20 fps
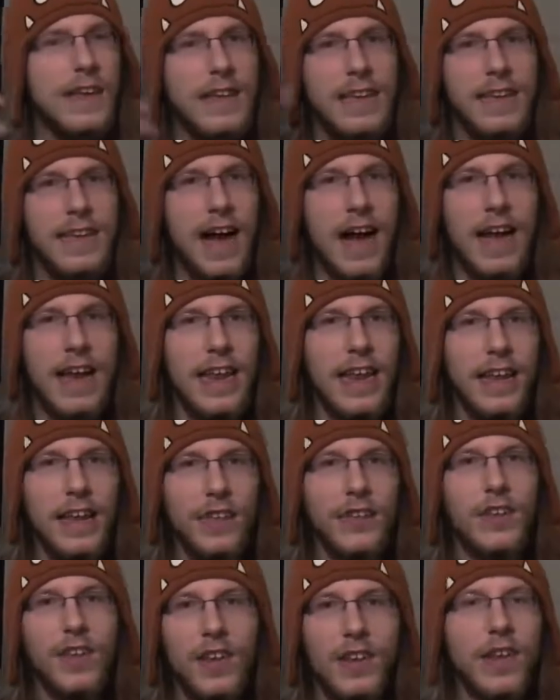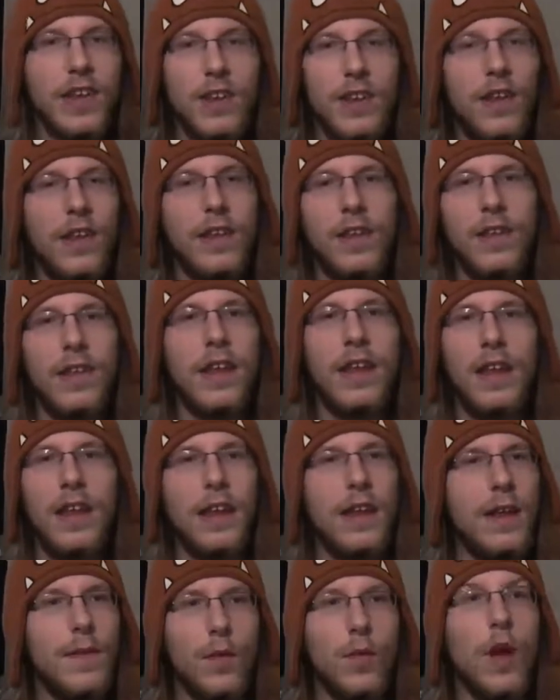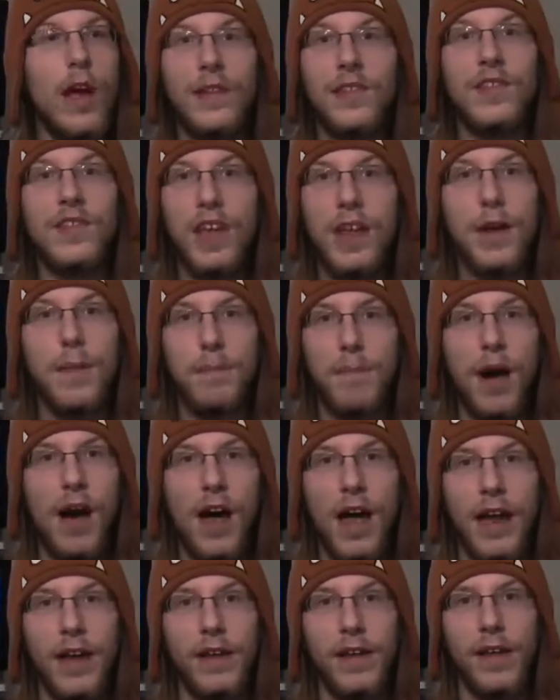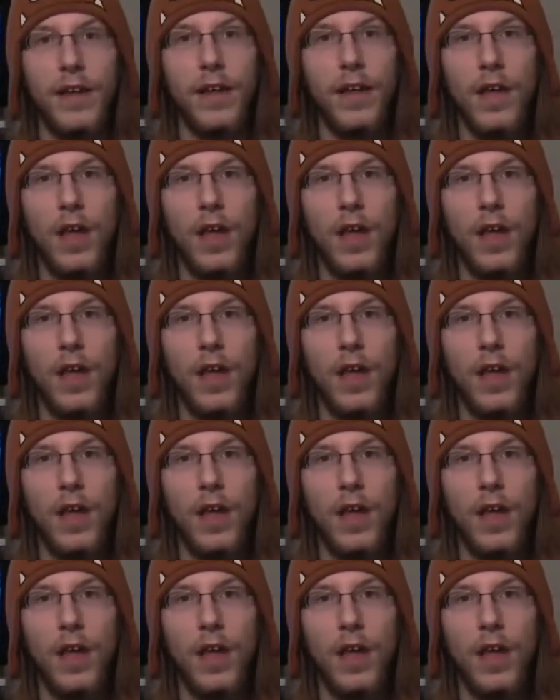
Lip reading: in the right state of mind